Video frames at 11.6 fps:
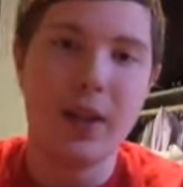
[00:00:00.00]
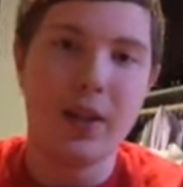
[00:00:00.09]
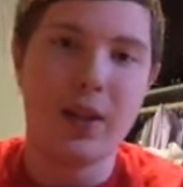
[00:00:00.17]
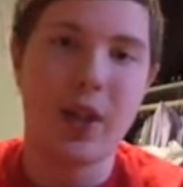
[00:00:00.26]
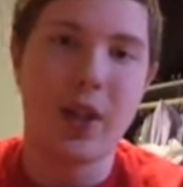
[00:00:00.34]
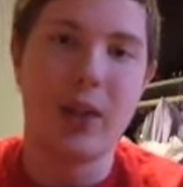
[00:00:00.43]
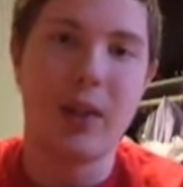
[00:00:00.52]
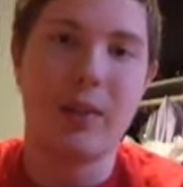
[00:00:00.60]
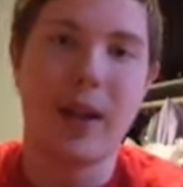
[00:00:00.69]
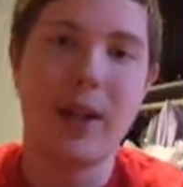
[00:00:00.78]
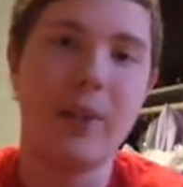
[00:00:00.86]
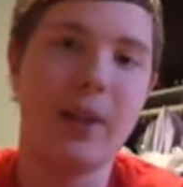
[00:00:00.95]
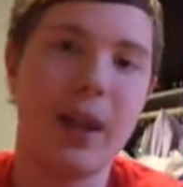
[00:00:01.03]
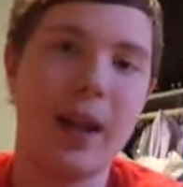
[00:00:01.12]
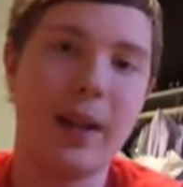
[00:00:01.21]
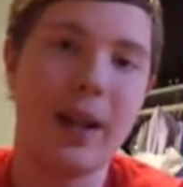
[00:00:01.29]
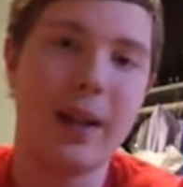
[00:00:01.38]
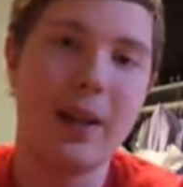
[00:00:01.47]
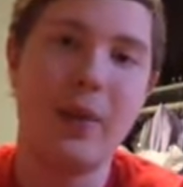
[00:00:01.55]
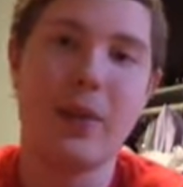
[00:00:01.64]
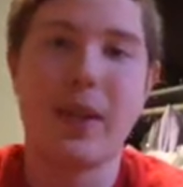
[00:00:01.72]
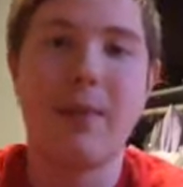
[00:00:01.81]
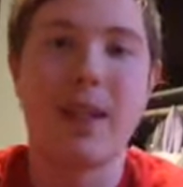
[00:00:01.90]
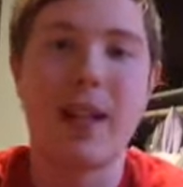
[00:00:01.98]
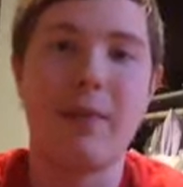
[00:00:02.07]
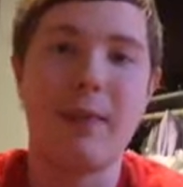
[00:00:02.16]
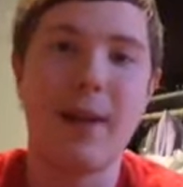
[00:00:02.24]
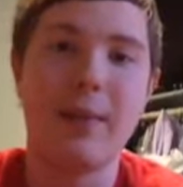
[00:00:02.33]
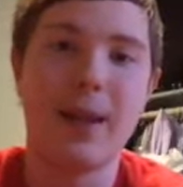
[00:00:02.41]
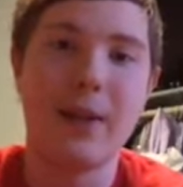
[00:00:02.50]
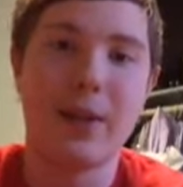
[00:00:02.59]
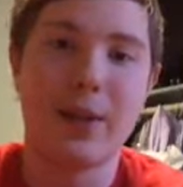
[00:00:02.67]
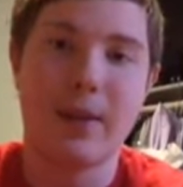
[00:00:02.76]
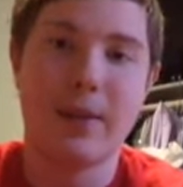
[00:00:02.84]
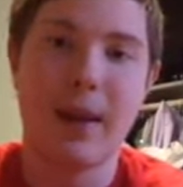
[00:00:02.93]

So um I knew well I I know some stuff about Bowser.